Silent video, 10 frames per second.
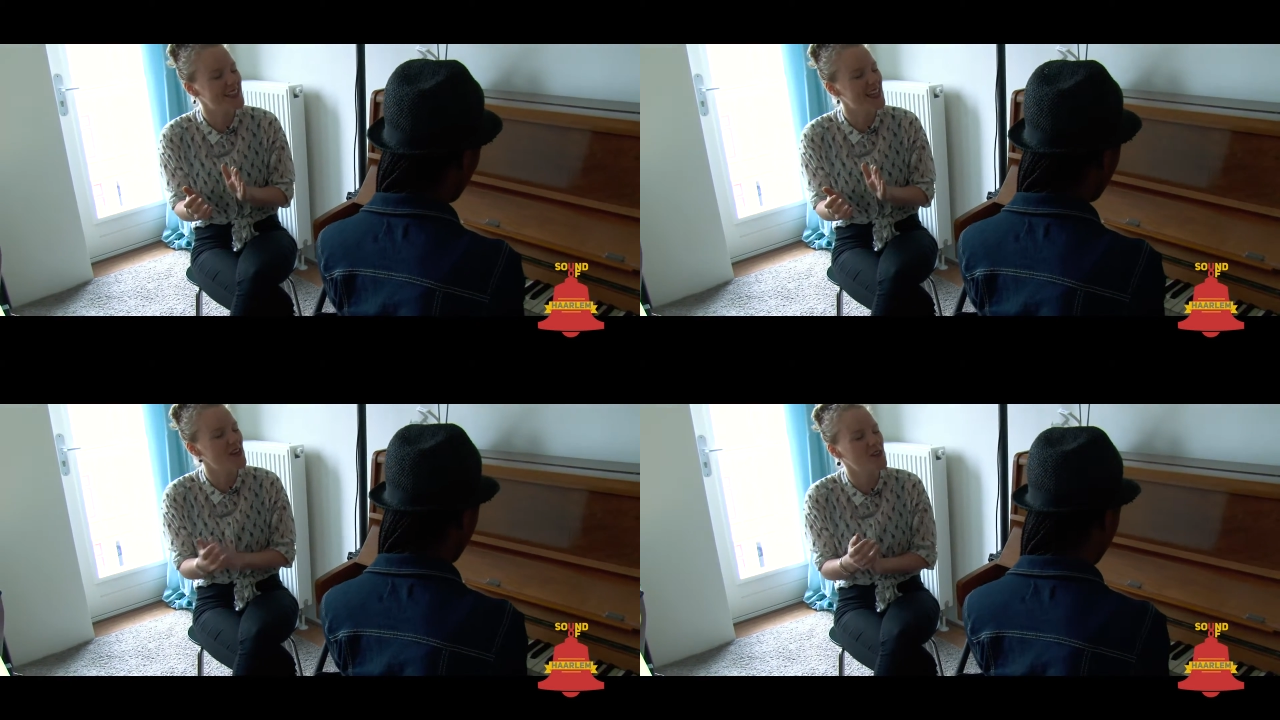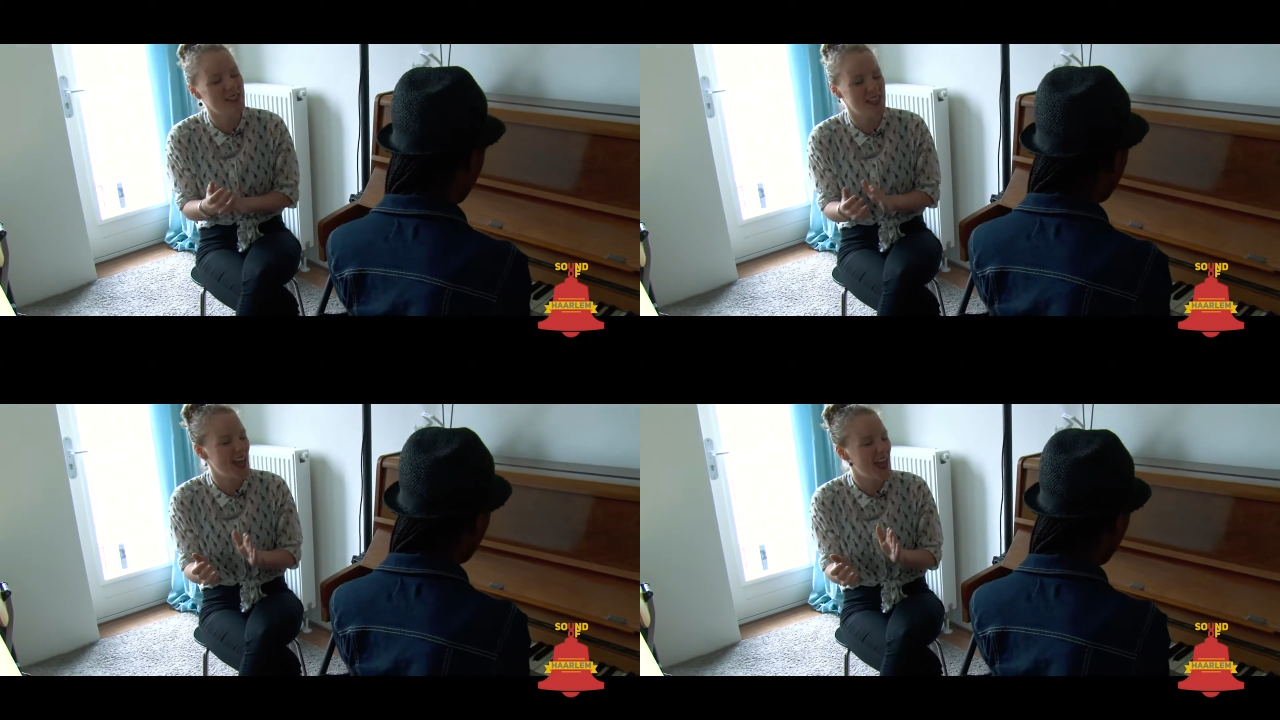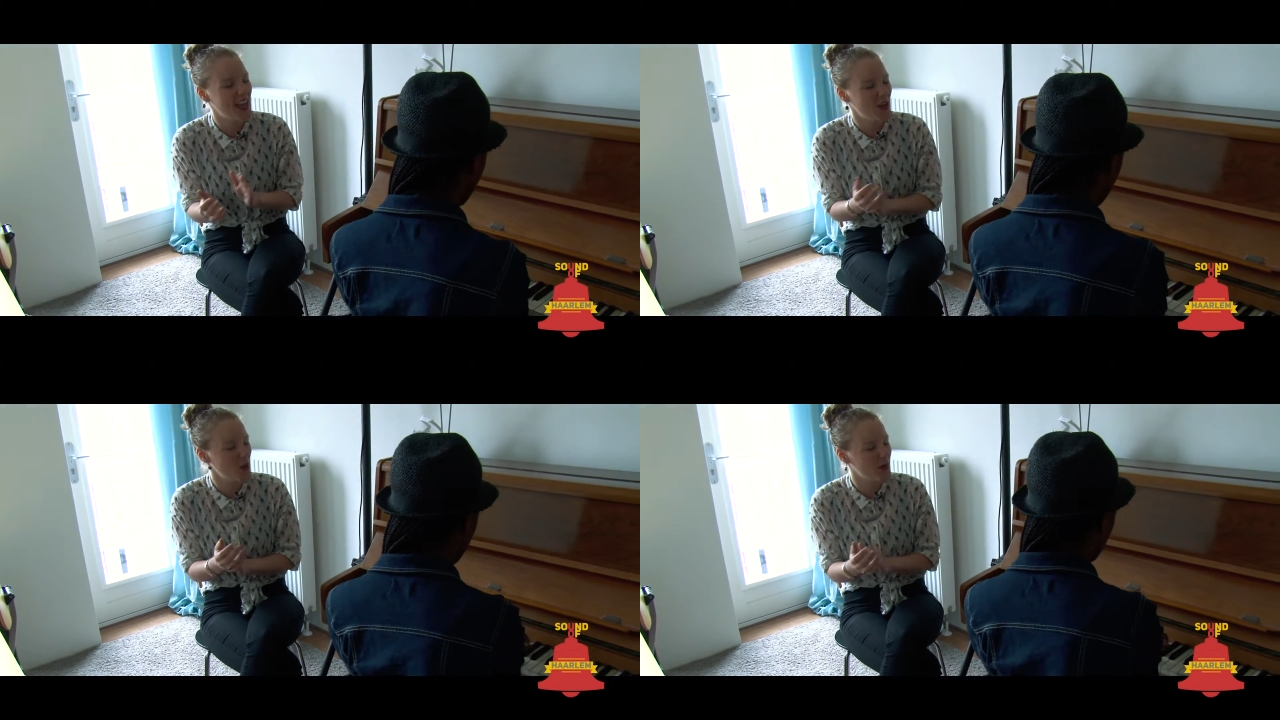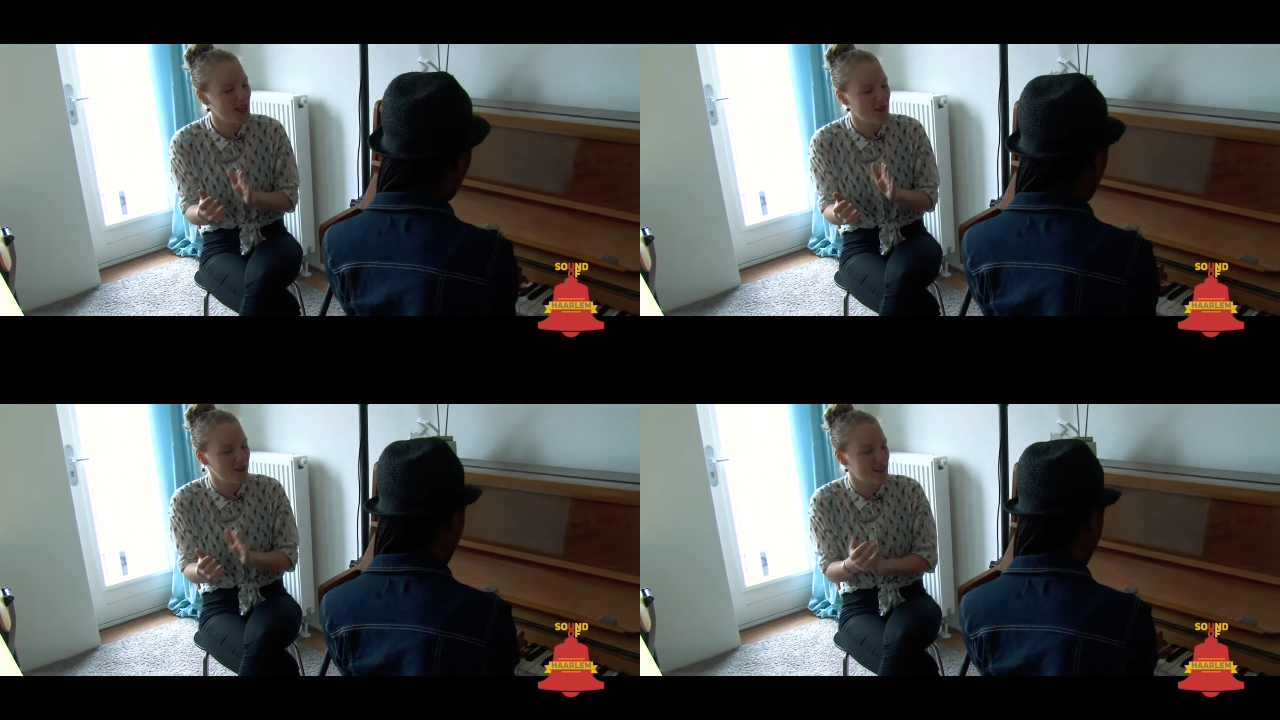say no, say do
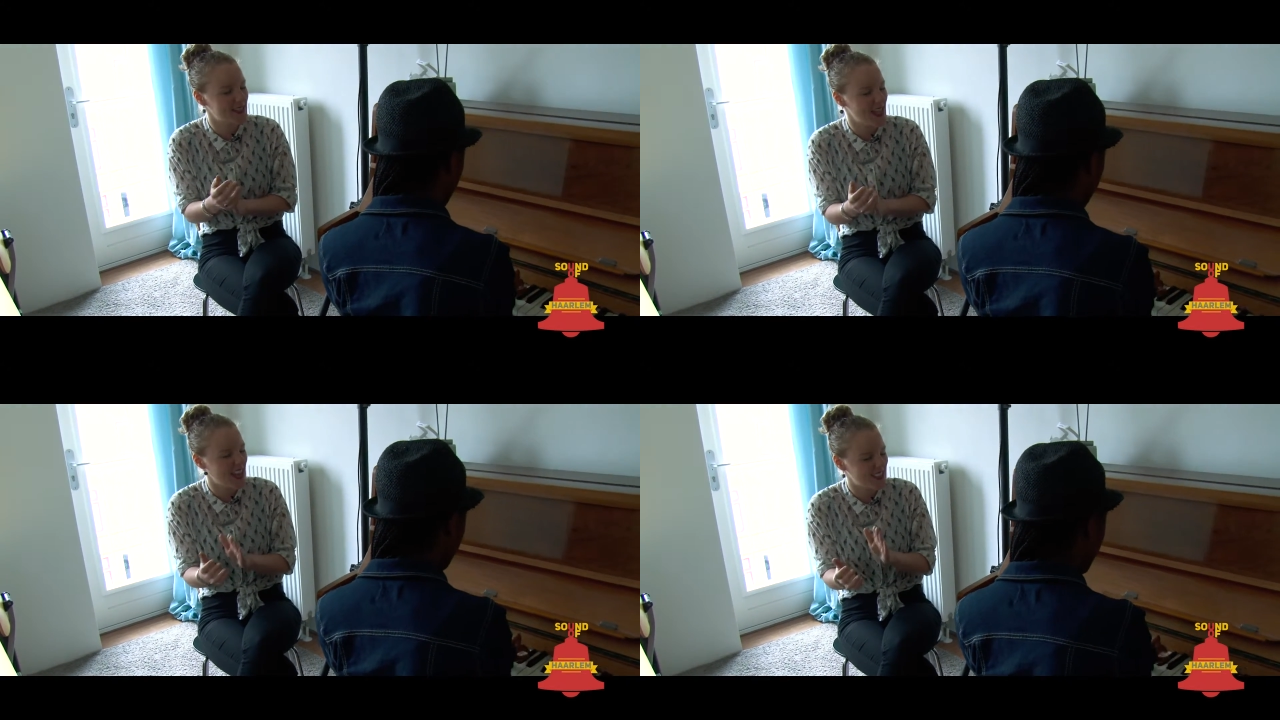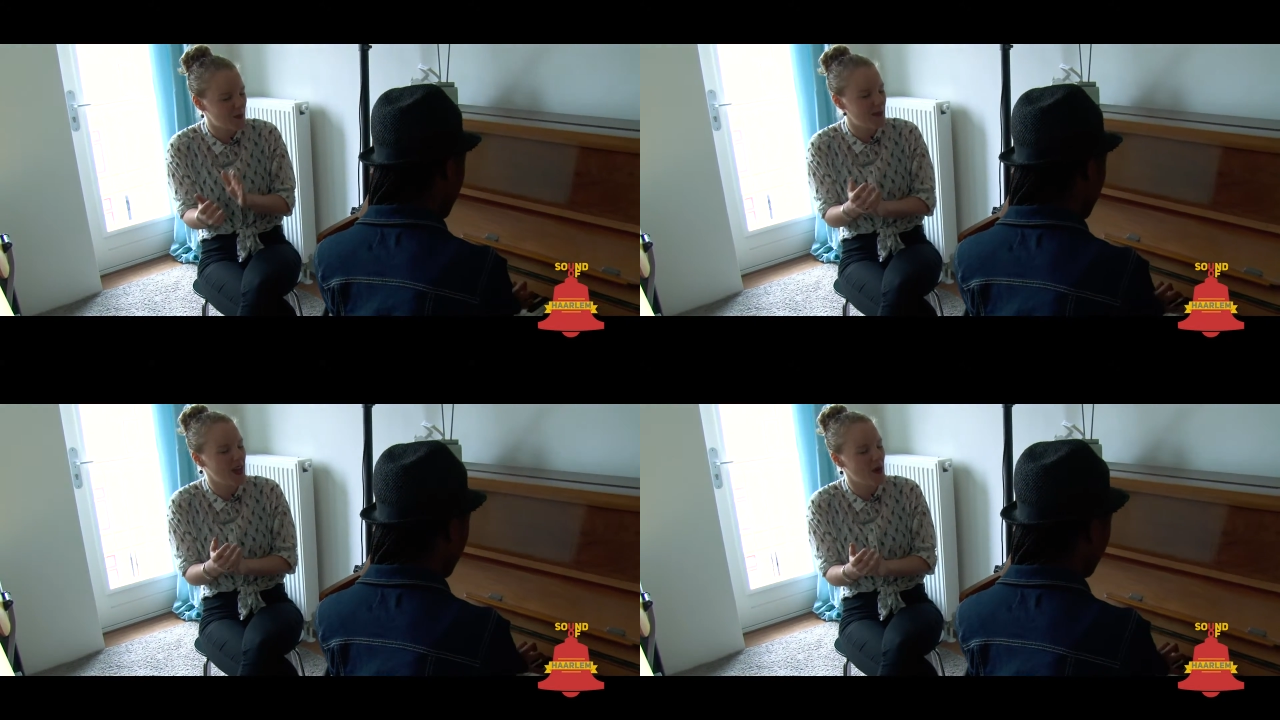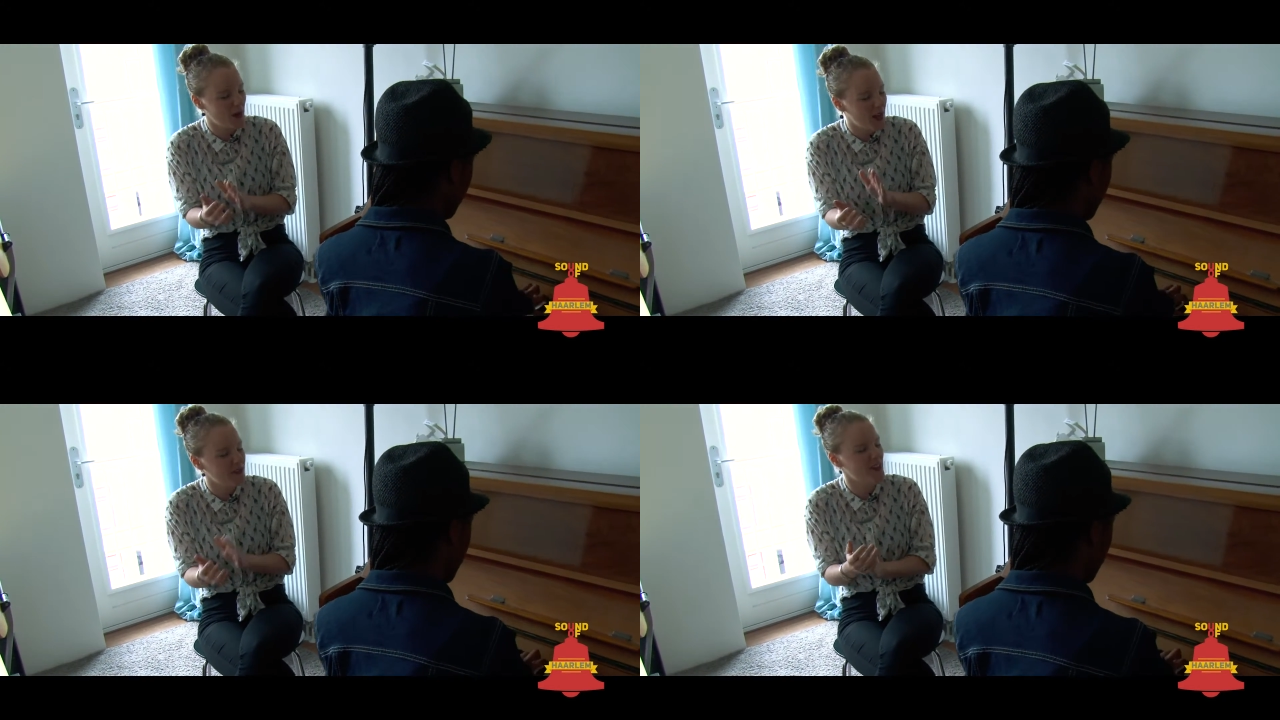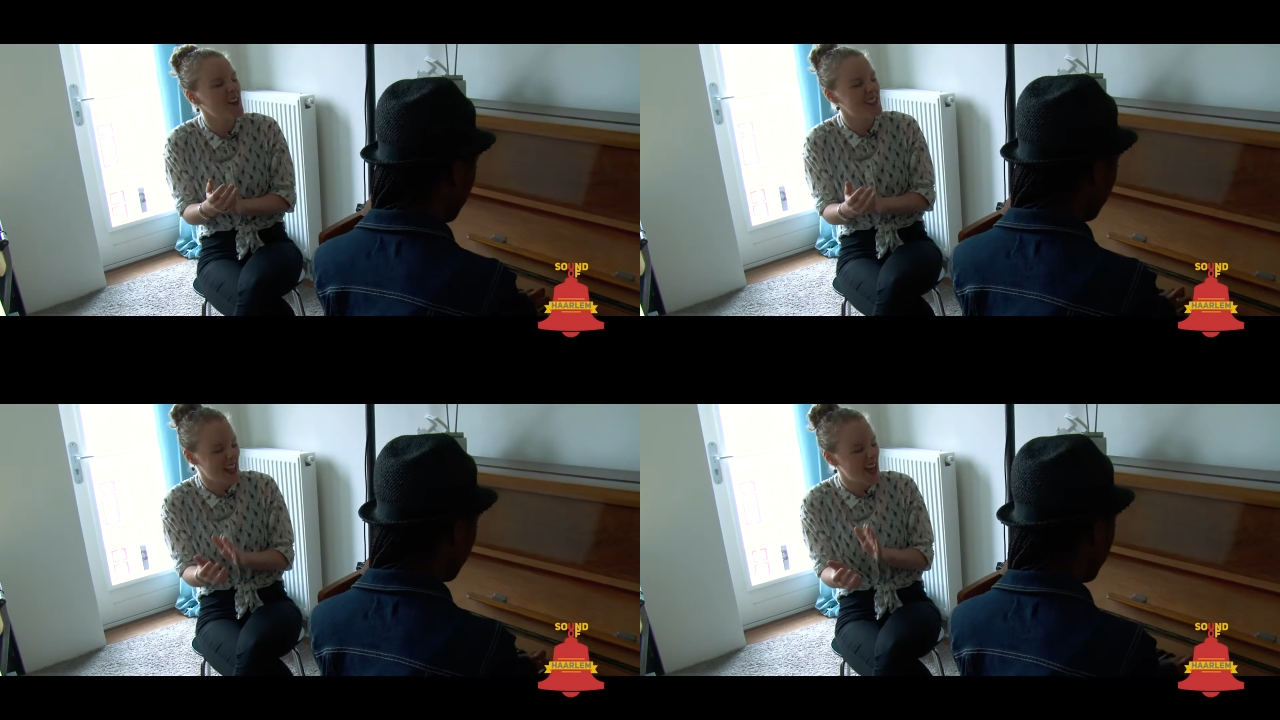whatever it takes to be your
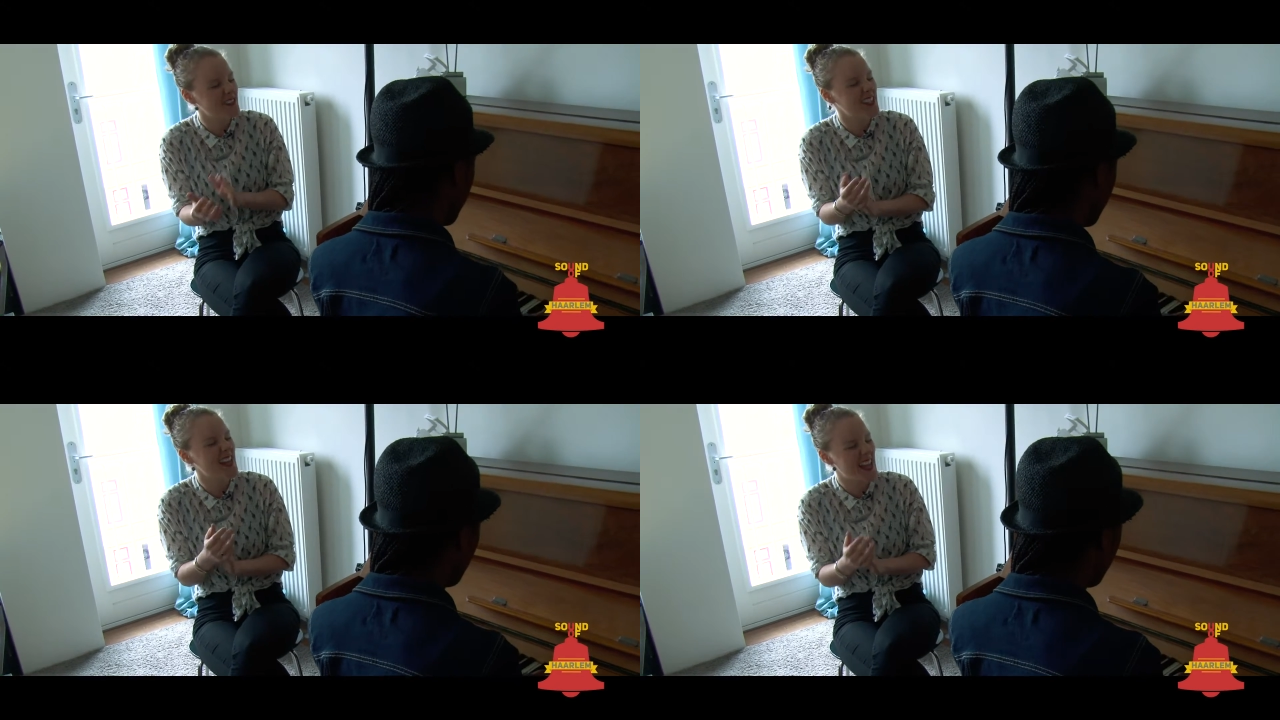wonderful selves.